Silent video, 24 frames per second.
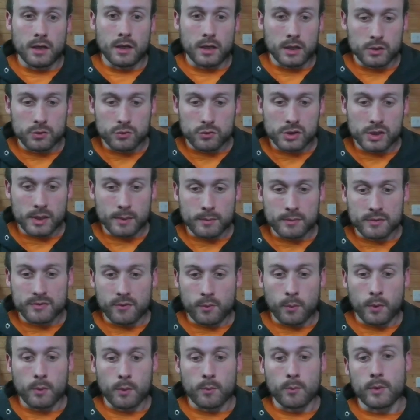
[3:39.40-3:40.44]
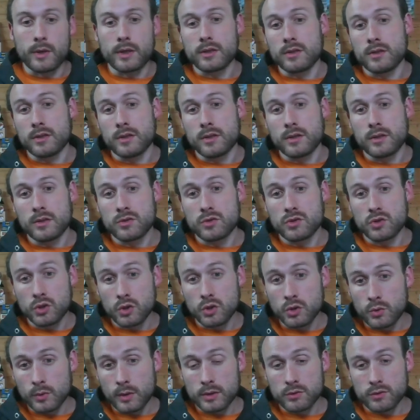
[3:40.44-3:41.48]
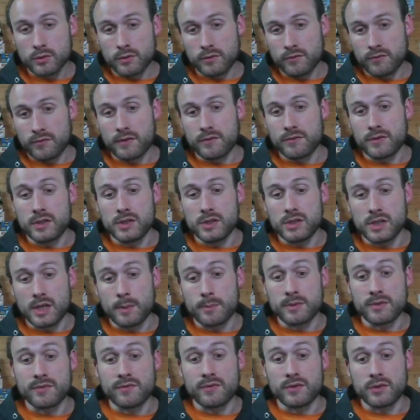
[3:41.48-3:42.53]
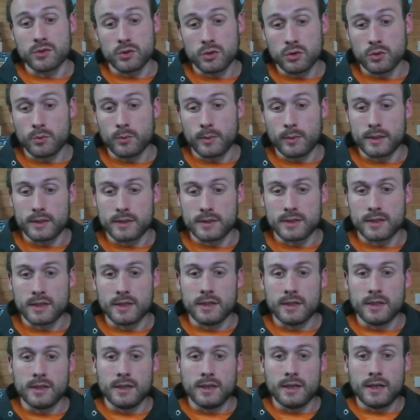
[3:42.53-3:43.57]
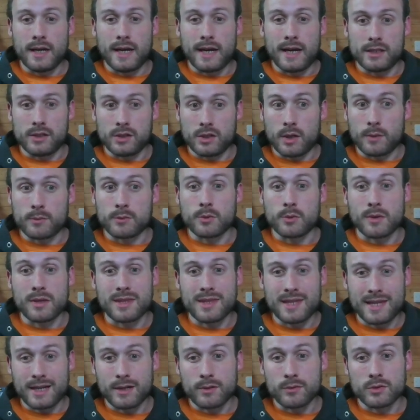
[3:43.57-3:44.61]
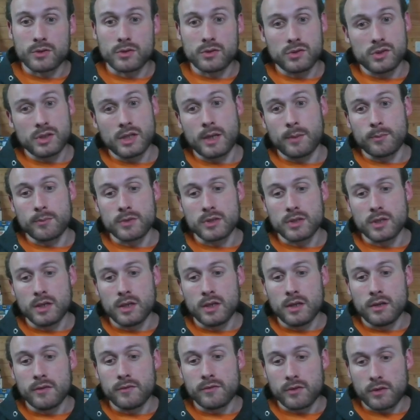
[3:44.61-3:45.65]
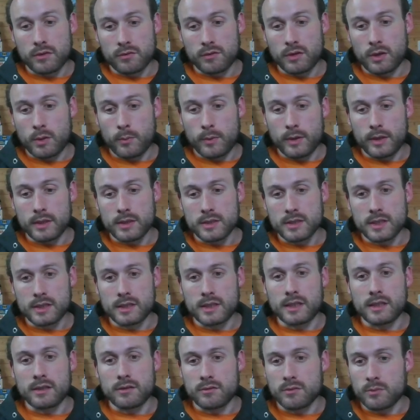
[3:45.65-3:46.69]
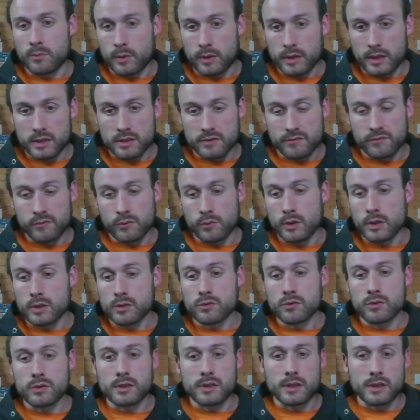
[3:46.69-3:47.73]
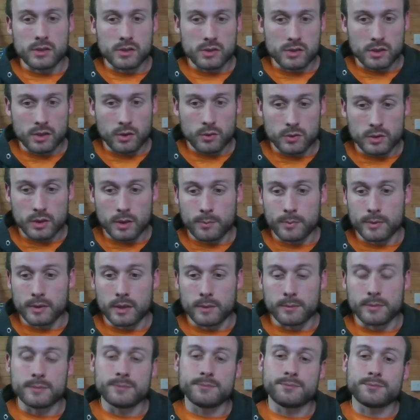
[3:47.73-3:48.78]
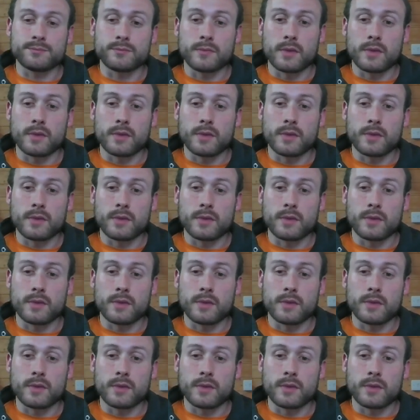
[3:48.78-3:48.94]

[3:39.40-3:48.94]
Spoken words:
100 gems for 1 win, 250 gems for 2 wins, and you go up to 1,000 gems for 3 wins, and then 1,400, and it just goes up and up.